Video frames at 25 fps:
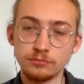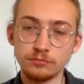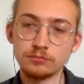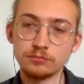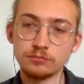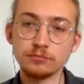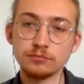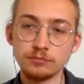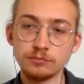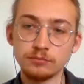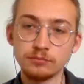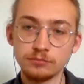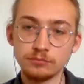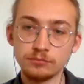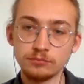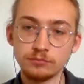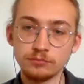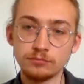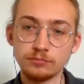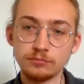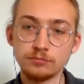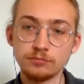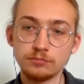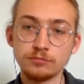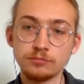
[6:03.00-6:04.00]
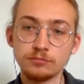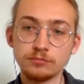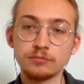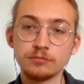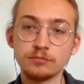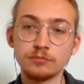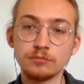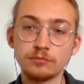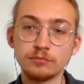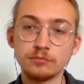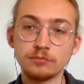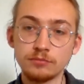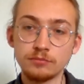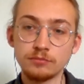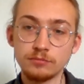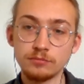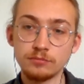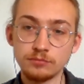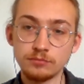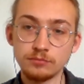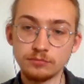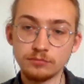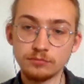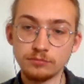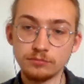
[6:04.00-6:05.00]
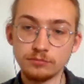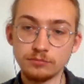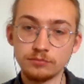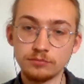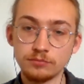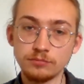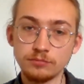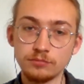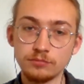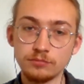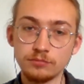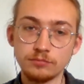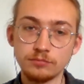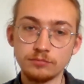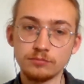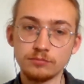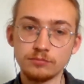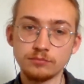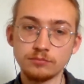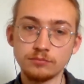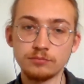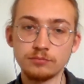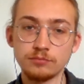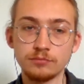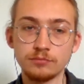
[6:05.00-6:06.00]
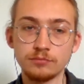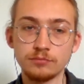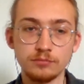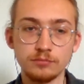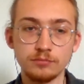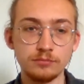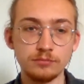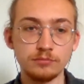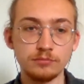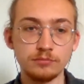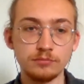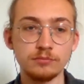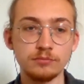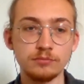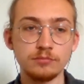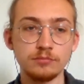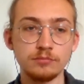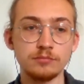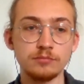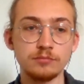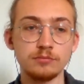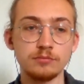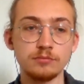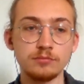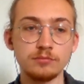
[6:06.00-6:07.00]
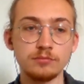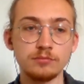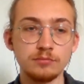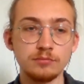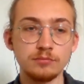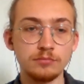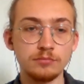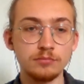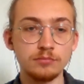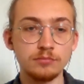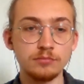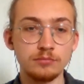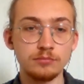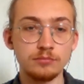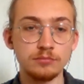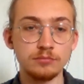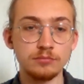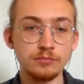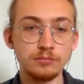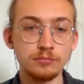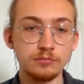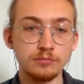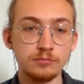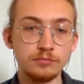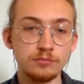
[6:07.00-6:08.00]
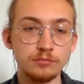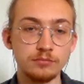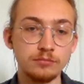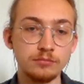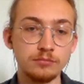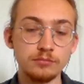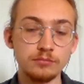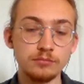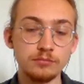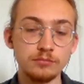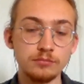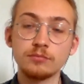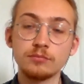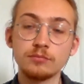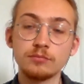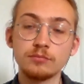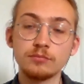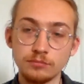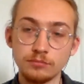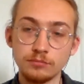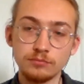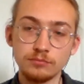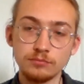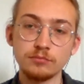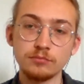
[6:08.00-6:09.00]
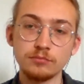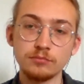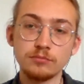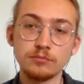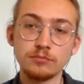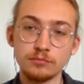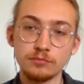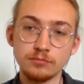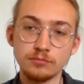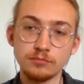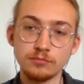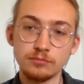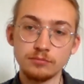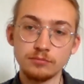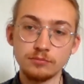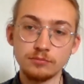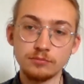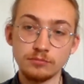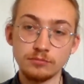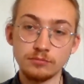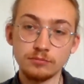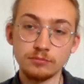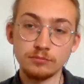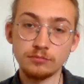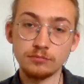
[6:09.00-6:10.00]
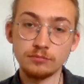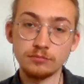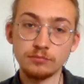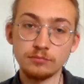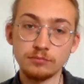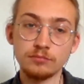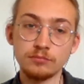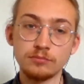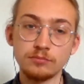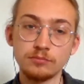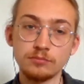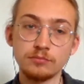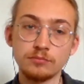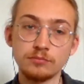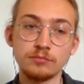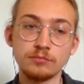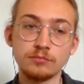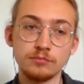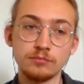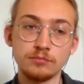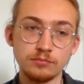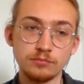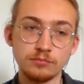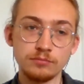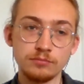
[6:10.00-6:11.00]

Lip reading: The person shown says nothing.